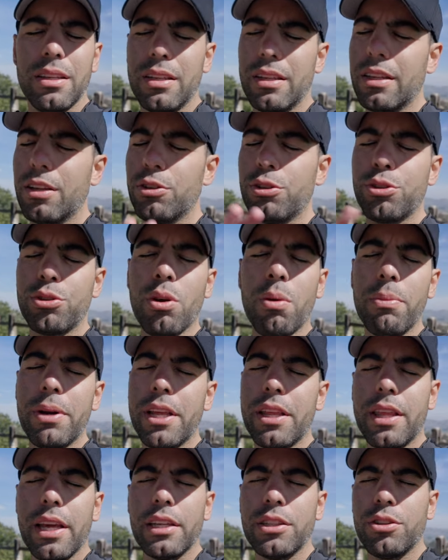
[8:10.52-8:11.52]
There's so
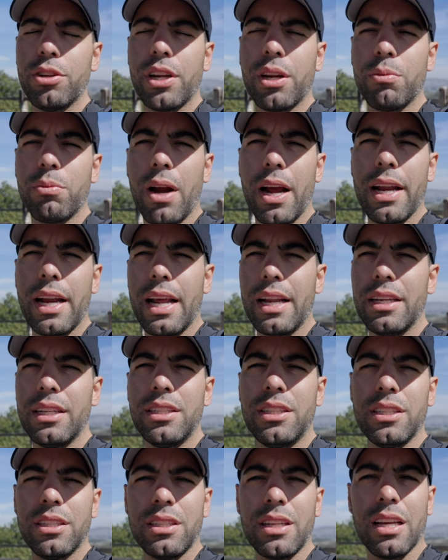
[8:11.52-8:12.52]
many things you can write, and
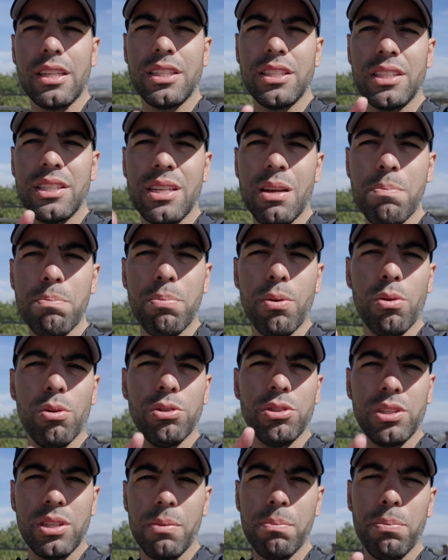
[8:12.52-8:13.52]
it's just a simple
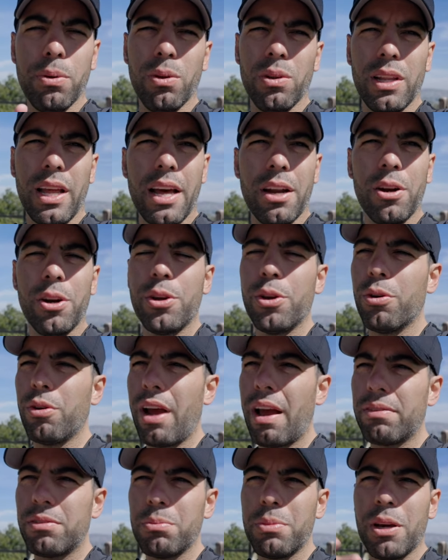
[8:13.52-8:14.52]
letter. You don't
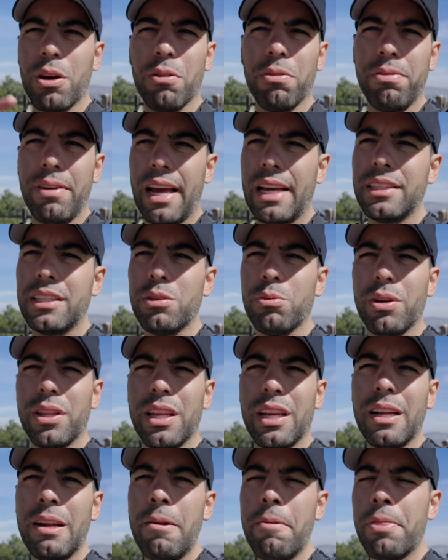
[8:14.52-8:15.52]
have to be all fancy with
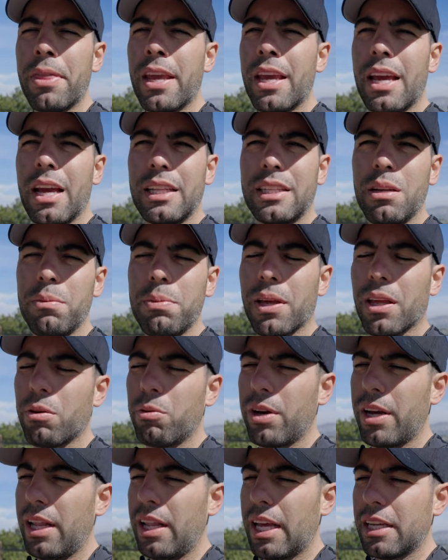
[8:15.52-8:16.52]
it. And typically
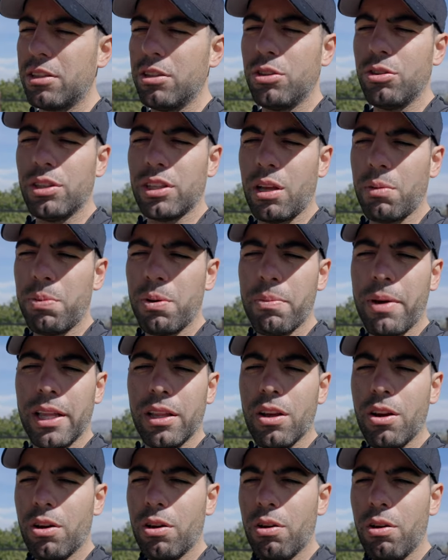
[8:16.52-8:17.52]
what I like to do is I'll put my
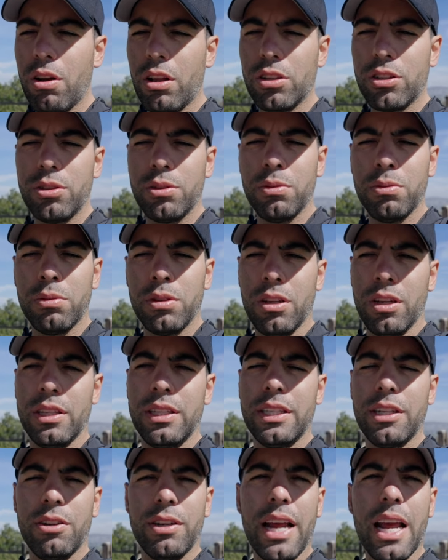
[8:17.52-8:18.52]
logo, I'll do the
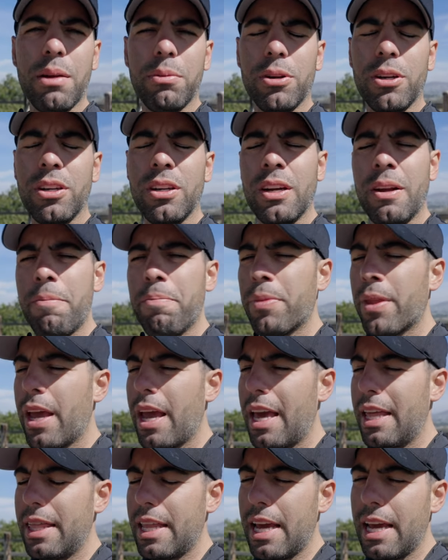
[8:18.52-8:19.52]
dear neighbor,
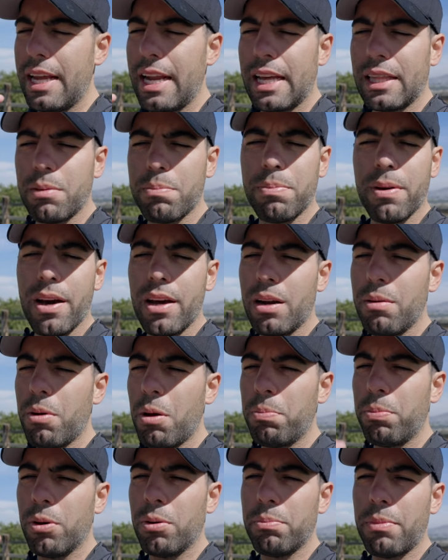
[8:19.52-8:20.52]
and then at the bottom
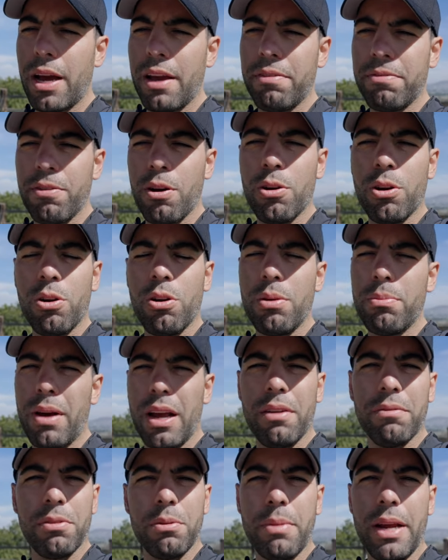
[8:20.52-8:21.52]
I'll put my photo and
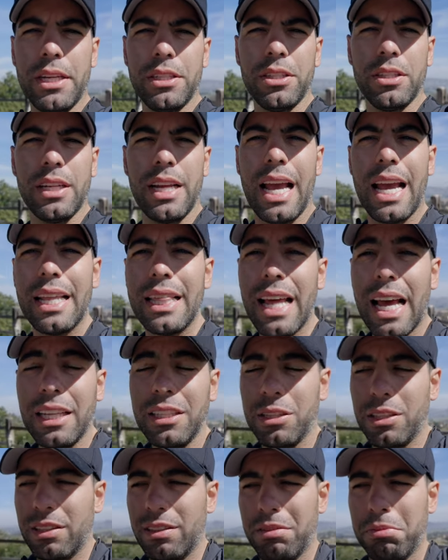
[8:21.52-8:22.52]
my information. And
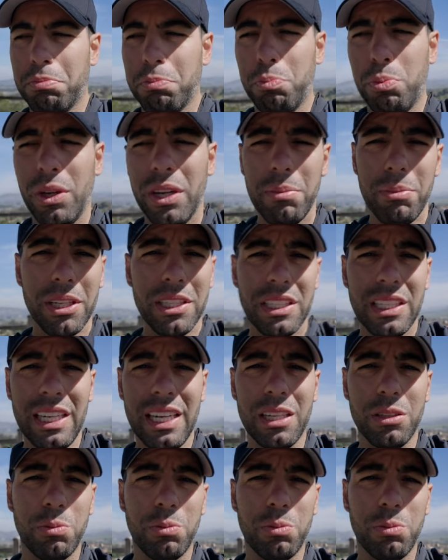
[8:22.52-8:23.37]
that's pretty much it.